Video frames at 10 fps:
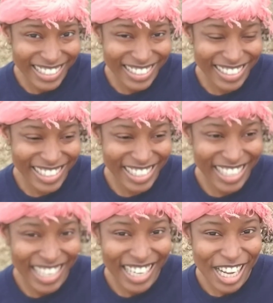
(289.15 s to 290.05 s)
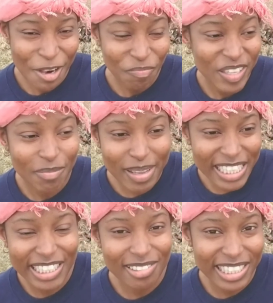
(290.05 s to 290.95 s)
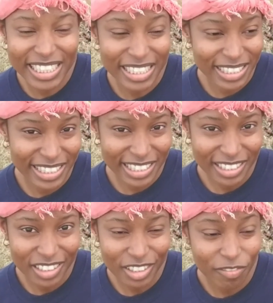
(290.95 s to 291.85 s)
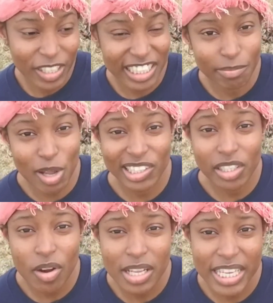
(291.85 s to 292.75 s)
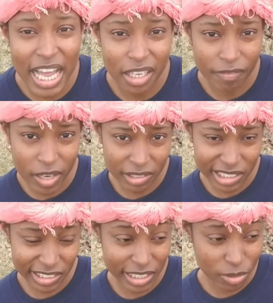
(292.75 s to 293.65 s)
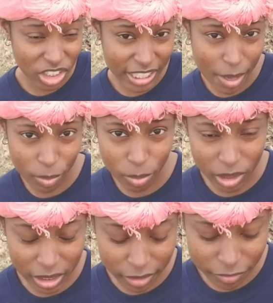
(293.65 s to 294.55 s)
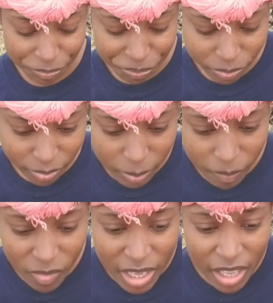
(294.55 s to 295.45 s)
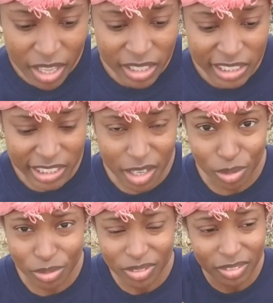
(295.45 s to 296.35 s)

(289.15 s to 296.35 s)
You see? It makes no sense. Expose your raw talent first. See what you're capable of. So,